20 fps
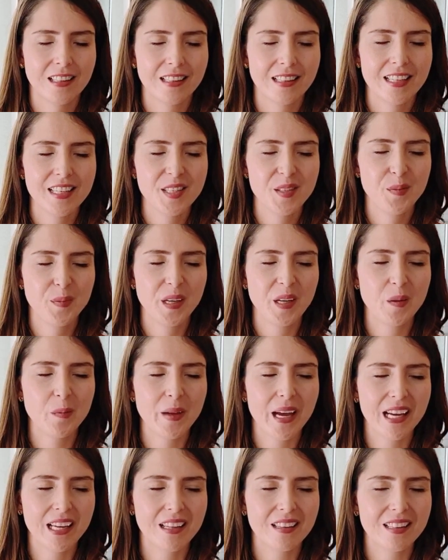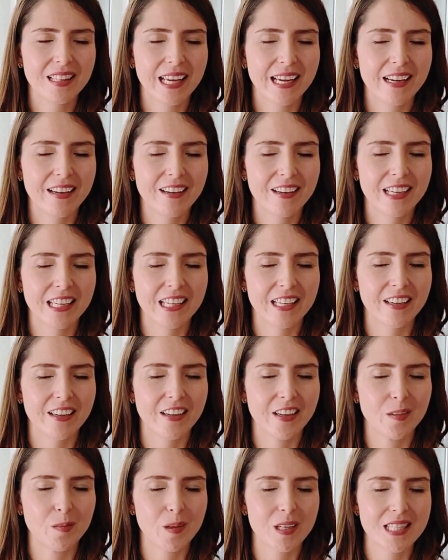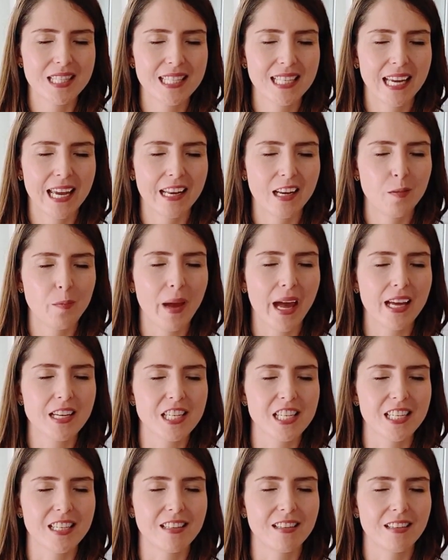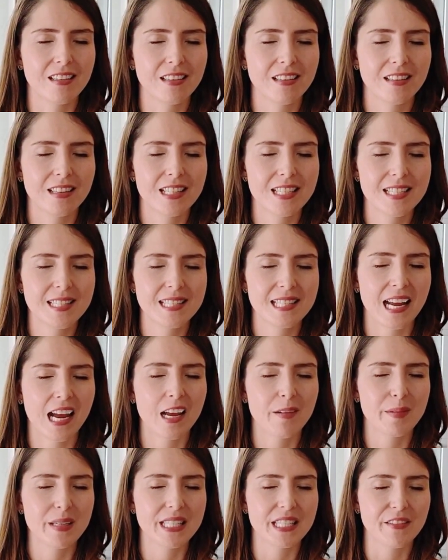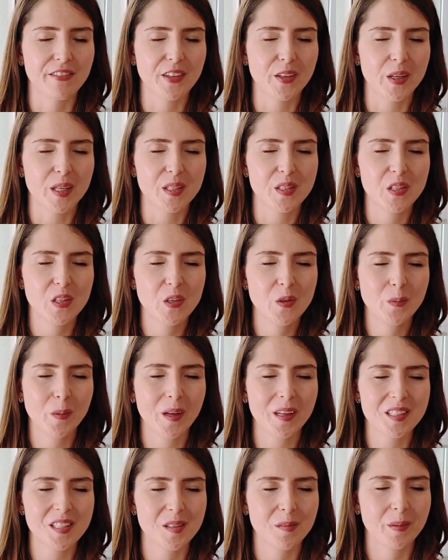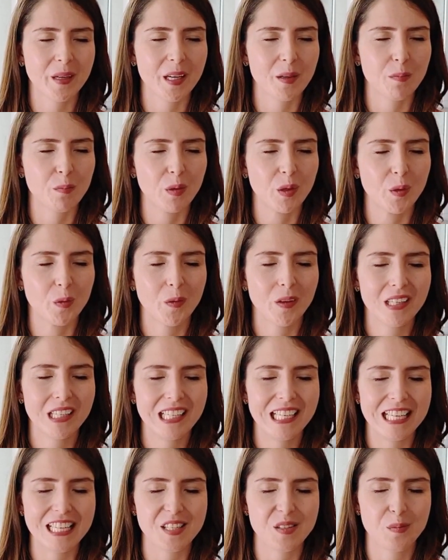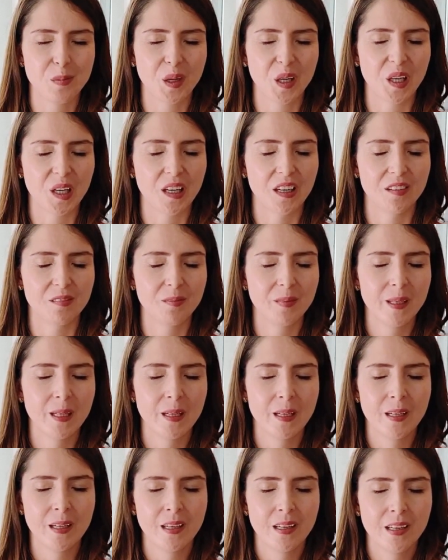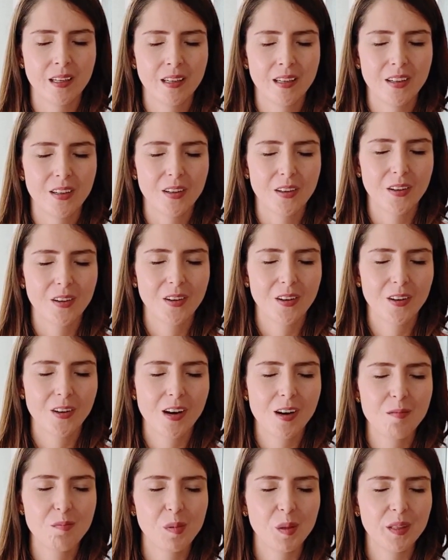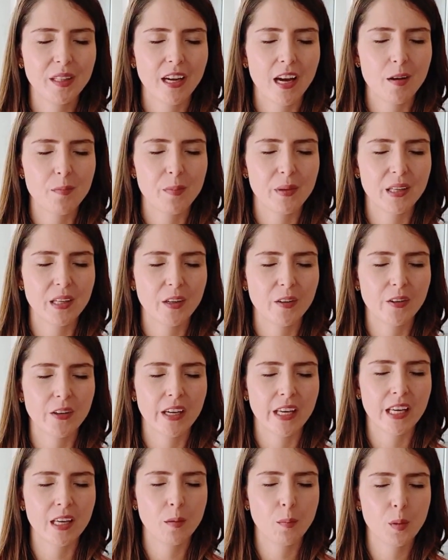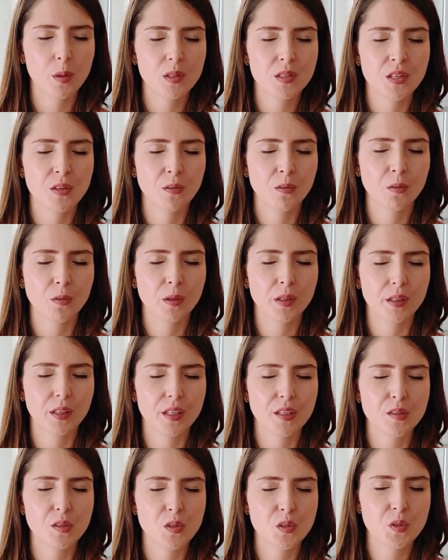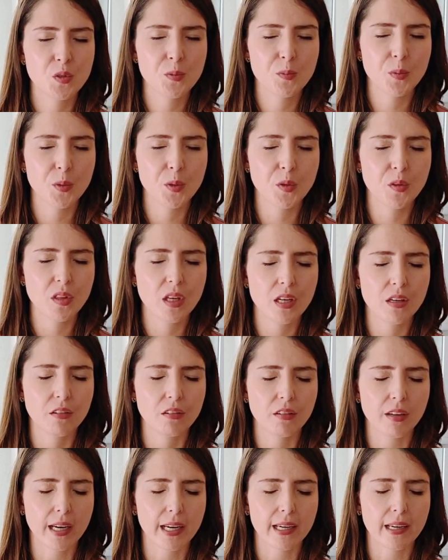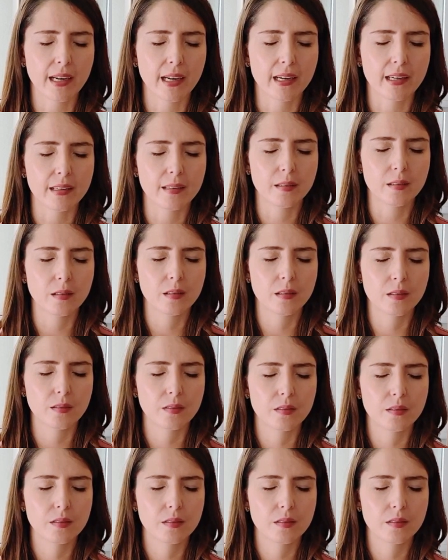Let's peel back a layer here, and once again imagine this time as if you had 2 balls of paper, 1 in each palm, crumpled up, and you're able to really smooth it right out.